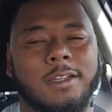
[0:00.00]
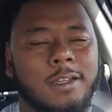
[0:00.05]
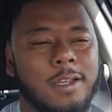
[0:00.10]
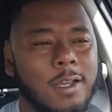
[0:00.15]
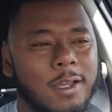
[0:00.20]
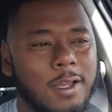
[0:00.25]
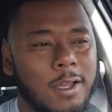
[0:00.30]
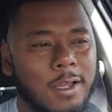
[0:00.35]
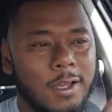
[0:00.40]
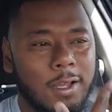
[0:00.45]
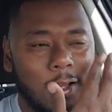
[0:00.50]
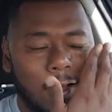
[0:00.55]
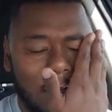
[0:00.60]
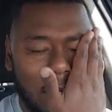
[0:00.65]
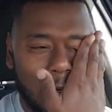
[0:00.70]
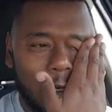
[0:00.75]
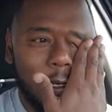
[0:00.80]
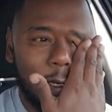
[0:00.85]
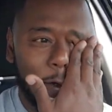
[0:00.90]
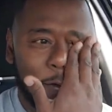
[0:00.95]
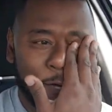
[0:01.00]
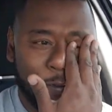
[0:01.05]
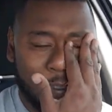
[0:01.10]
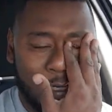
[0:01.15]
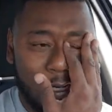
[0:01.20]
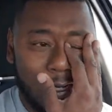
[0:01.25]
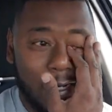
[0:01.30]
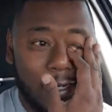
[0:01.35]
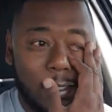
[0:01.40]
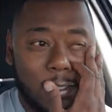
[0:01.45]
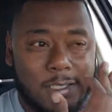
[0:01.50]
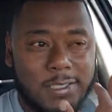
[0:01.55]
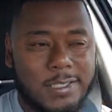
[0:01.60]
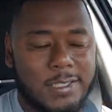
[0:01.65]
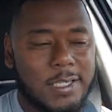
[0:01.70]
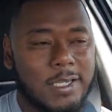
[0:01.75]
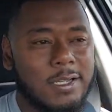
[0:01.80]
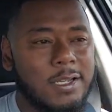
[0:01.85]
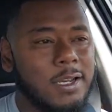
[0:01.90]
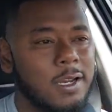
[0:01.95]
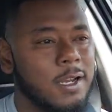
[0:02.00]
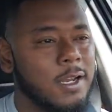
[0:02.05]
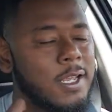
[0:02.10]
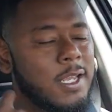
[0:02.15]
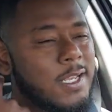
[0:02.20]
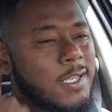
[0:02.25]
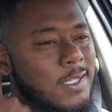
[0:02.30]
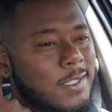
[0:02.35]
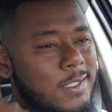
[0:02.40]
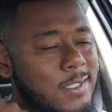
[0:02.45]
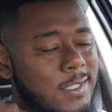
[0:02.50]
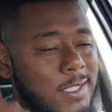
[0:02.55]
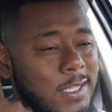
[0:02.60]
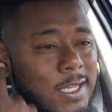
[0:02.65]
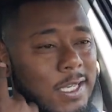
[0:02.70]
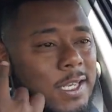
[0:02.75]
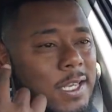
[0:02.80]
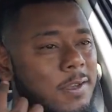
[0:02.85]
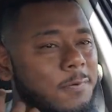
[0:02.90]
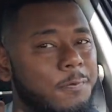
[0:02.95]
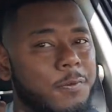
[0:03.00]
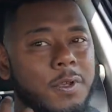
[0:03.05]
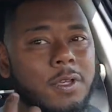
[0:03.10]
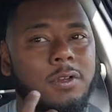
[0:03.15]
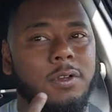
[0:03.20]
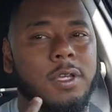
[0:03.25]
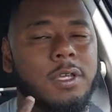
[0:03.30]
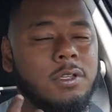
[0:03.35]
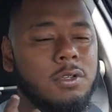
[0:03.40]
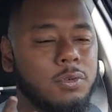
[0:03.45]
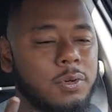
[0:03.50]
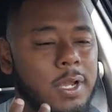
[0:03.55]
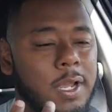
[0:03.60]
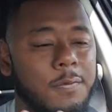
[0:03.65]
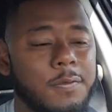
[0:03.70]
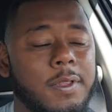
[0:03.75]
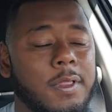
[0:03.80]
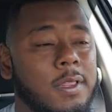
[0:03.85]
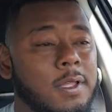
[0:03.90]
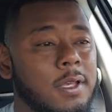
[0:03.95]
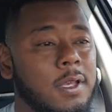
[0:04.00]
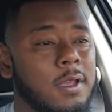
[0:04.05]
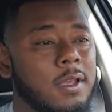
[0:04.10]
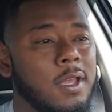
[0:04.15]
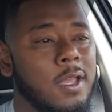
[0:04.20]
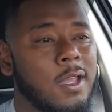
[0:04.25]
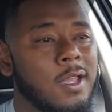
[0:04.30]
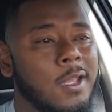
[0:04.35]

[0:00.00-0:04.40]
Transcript: You know what I'm saying? He's sitting there, he can see, he can feel, he can do everything.